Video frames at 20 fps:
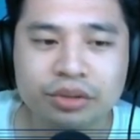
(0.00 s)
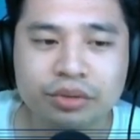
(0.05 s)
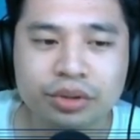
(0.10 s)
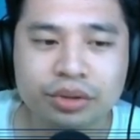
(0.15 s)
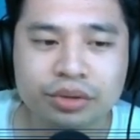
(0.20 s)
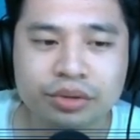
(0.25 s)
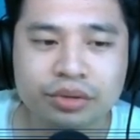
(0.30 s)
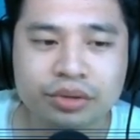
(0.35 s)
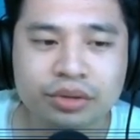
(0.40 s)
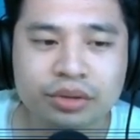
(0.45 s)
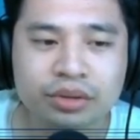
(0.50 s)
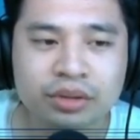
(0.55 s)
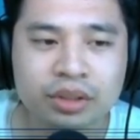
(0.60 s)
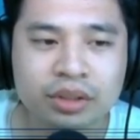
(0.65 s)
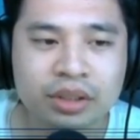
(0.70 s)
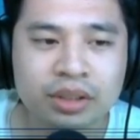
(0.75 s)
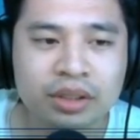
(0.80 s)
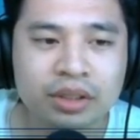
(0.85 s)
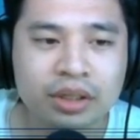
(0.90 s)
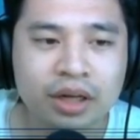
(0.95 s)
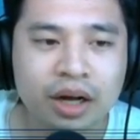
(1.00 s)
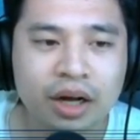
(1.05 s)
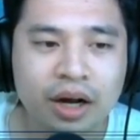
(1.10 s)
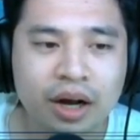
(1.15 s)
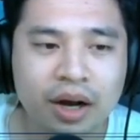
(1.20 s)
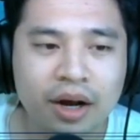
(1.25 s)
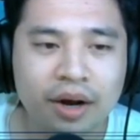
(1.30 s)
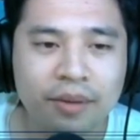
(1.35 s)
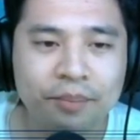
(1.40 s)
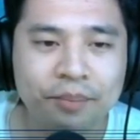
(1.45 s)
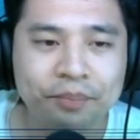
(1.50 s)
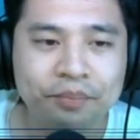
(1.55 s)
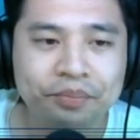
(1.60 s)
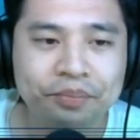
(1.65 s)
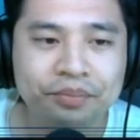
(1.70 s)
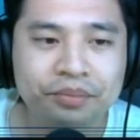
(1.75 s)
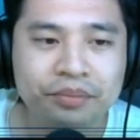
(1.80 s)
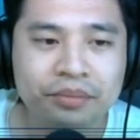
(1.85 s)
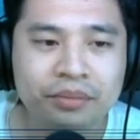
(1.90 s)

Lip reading: runes, and